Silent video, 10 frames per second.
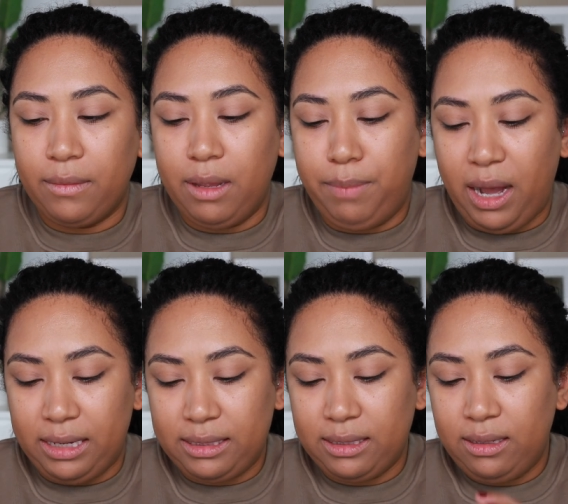
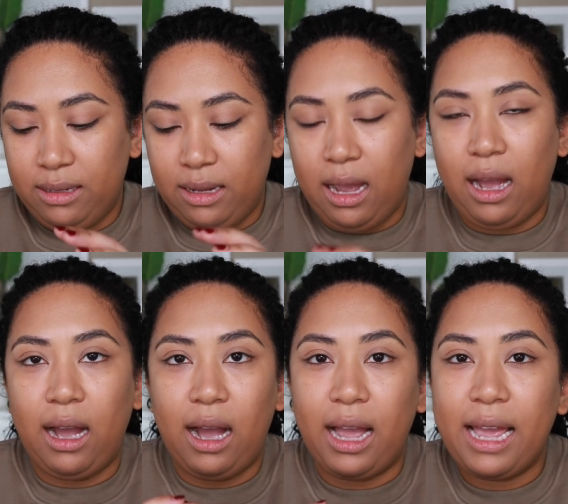but
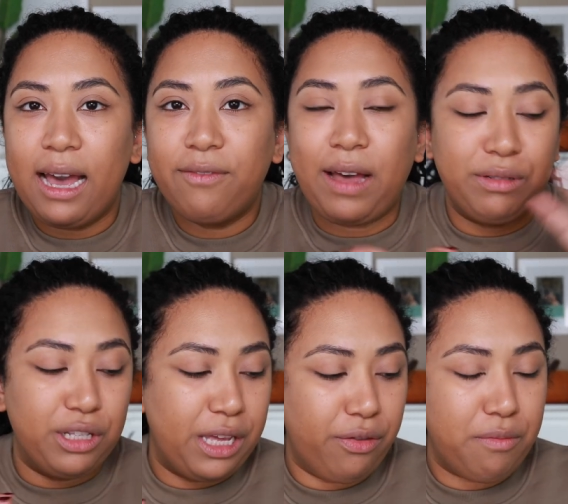I have, I was
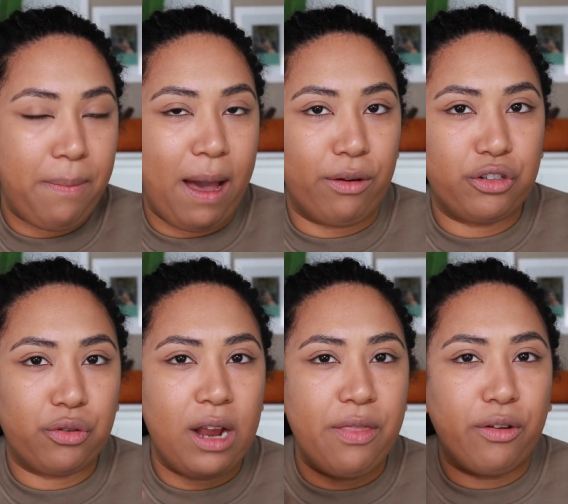looking through my powder
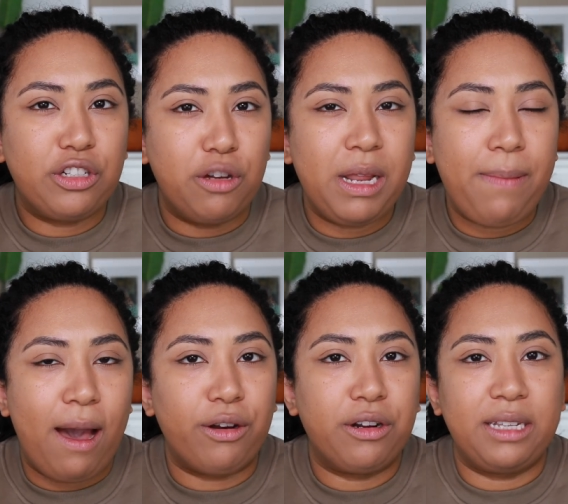drawer and there were so many
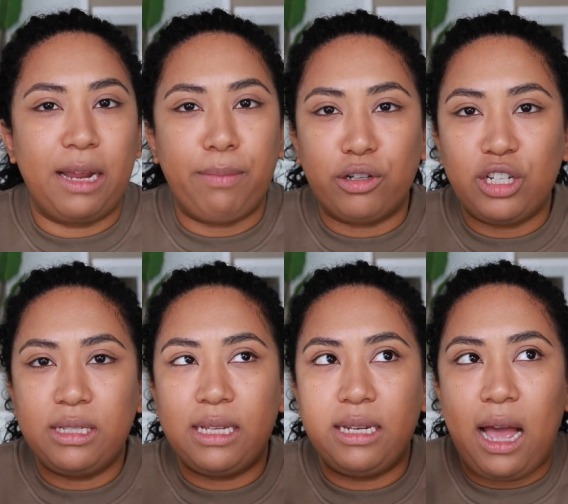powders that I
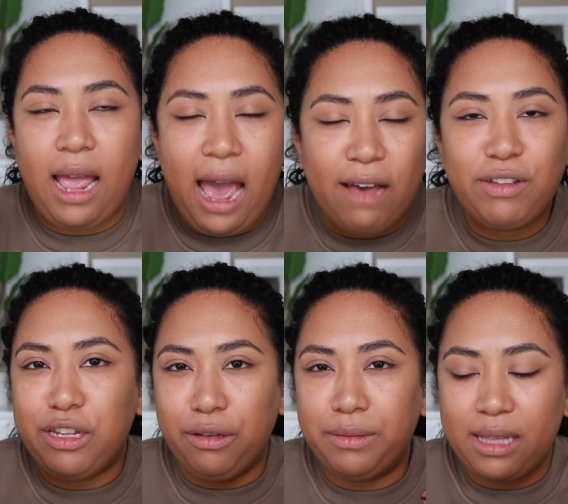purchased and I
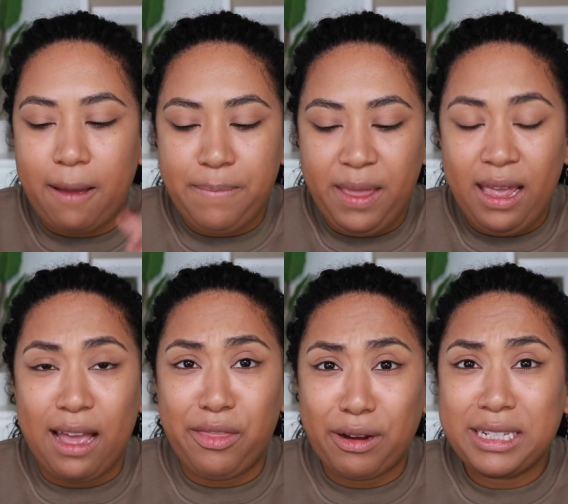haven't used them,
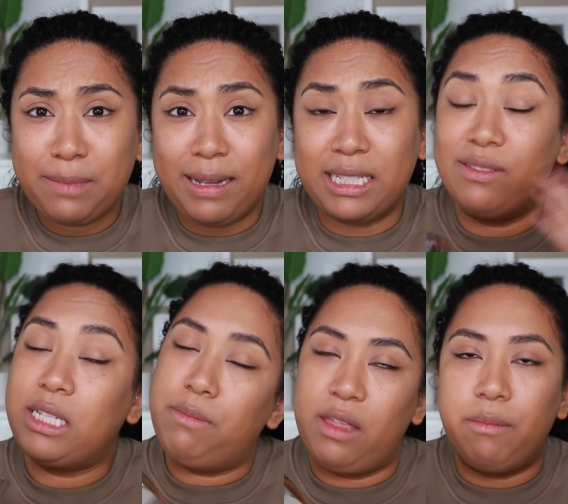and they're expensive.
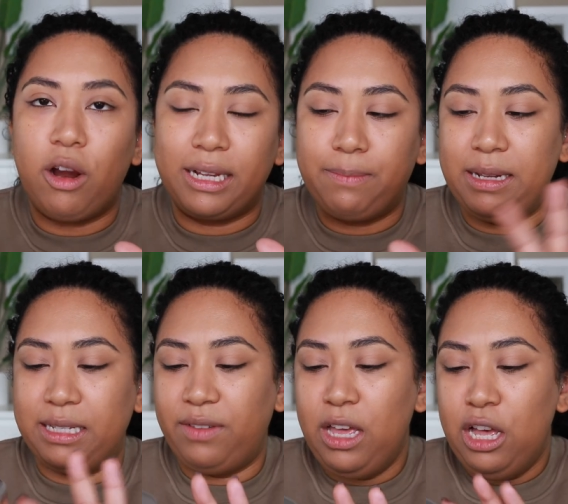Some of them are
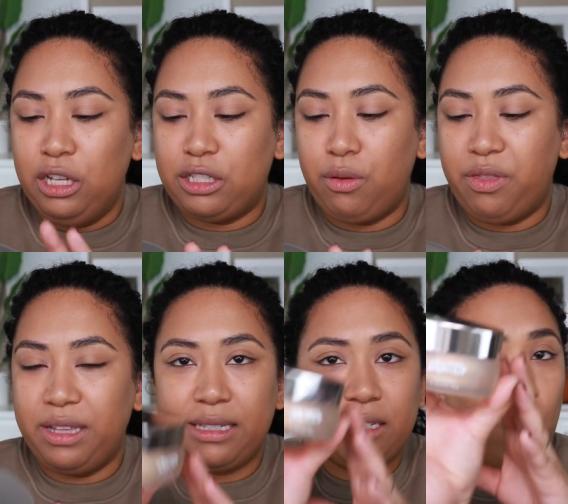expensive. So this is